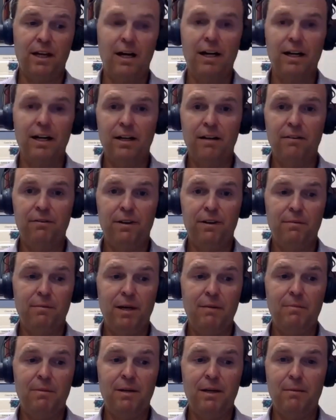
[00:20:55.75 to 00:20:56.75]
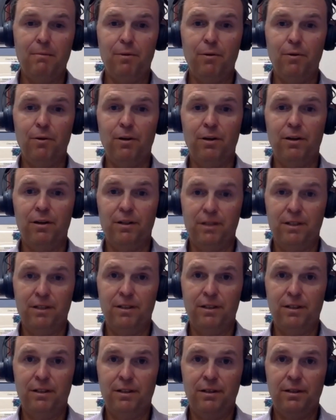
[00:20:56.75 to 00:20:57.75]
high enough, it may be important
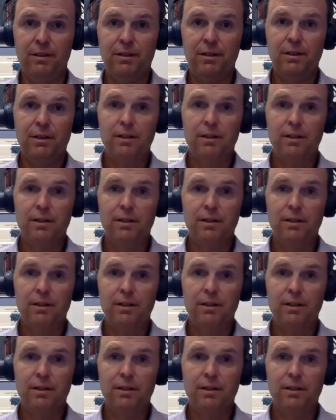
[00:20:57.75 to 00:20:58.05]
to